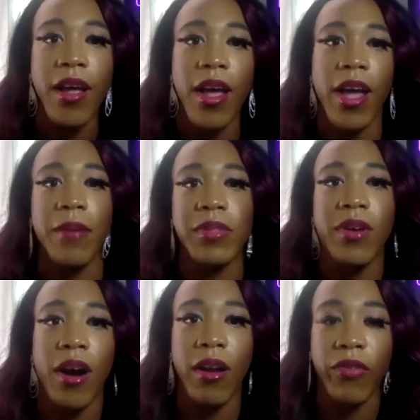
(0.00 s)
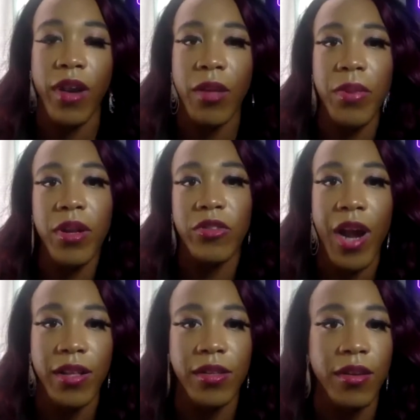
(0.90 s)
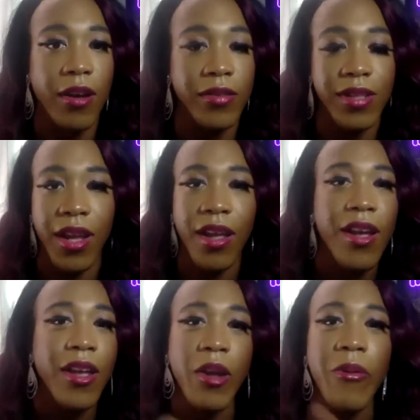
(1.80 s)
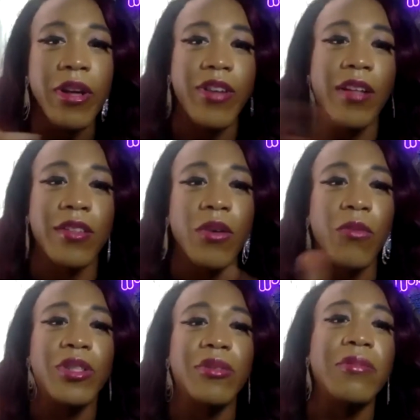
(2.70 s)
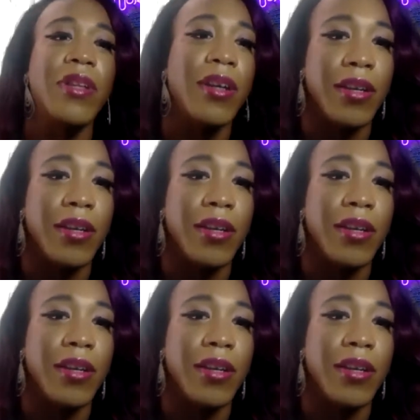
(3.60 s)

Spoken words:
And I'm sorry for like being attracted to you. I was like, you were attracted to what you look,